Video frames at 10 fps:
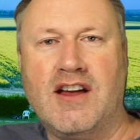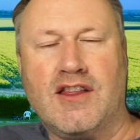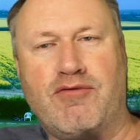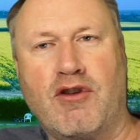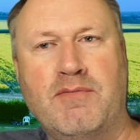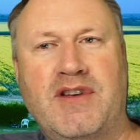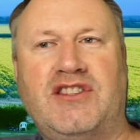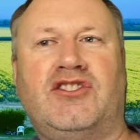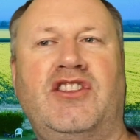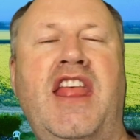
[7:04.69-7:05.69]
The problem is
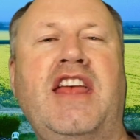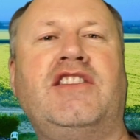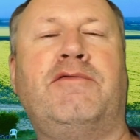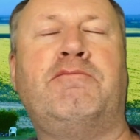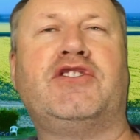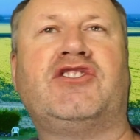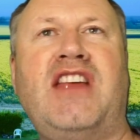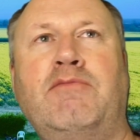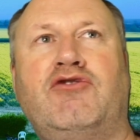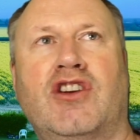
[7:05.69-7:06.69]
it's the negative
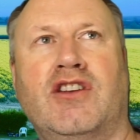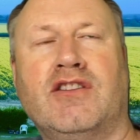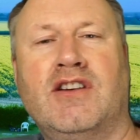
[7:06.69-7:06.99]
perception